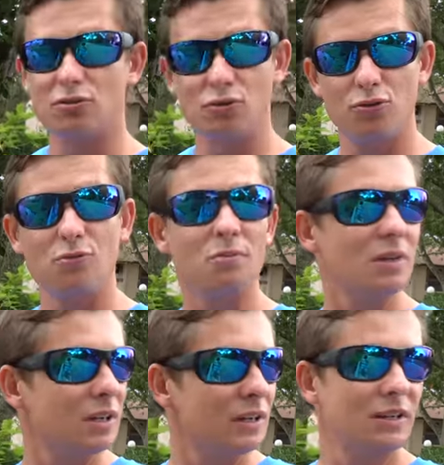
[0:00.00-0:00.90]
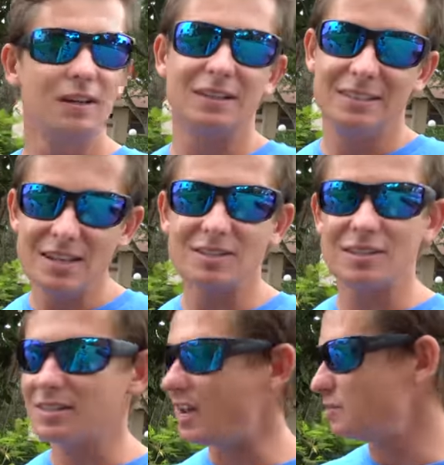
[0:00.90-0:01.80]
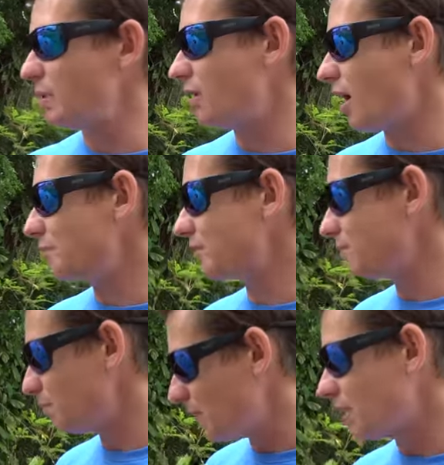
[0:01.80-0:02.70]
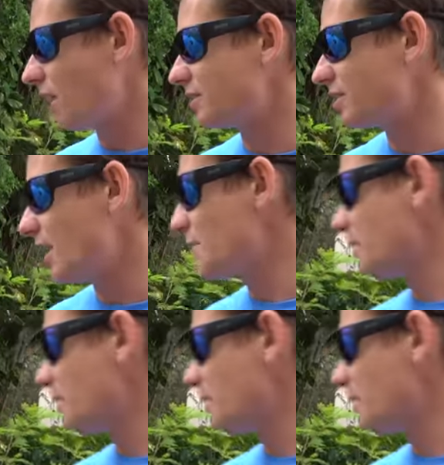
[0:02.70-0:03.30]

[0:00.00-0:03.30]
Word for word: two decent sized peacocks, peacocks came